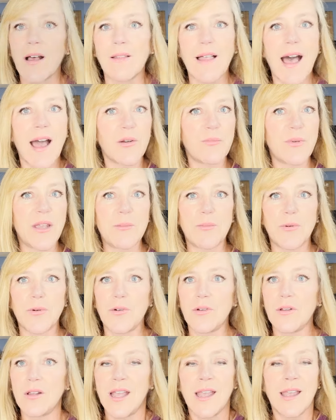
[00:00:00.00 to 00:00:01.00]
A lot of
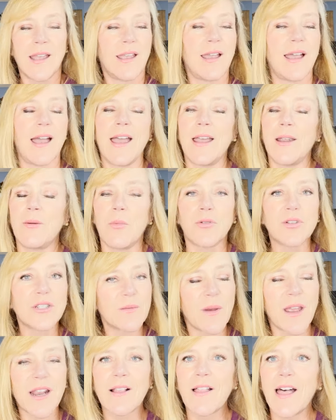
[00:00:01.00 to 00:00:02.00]
people And most
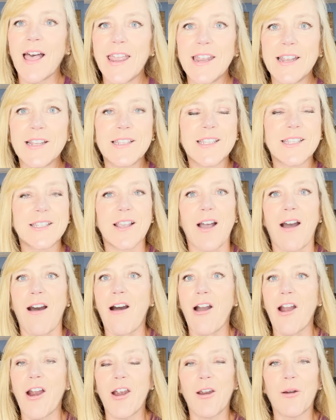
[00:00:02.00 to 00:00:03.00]
of my clients
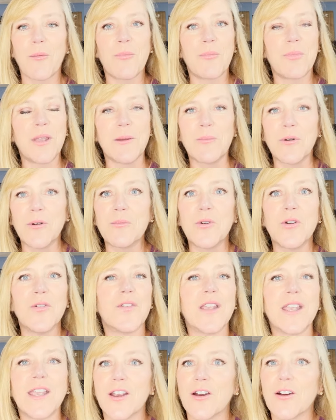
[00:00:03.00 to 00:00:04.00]
are people
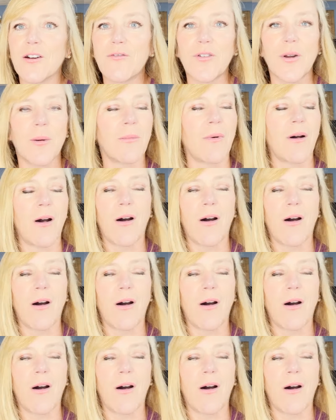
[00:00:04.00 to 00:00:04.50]
moving here from